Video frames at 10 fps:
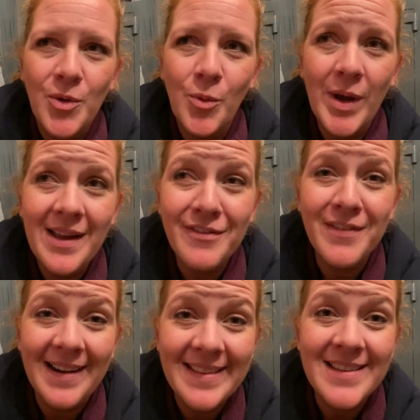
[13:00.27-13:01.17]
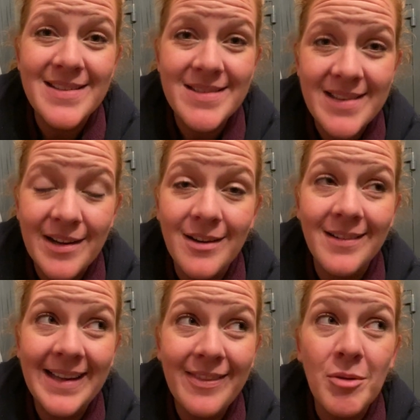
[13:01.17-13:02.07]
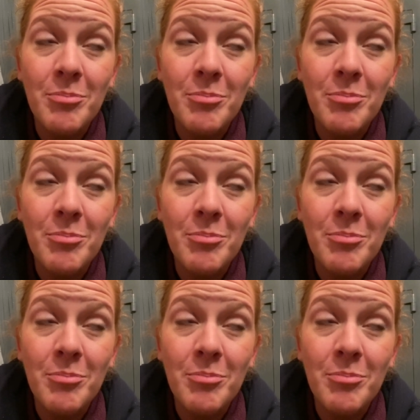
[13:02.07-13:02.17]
We have got this sucker in the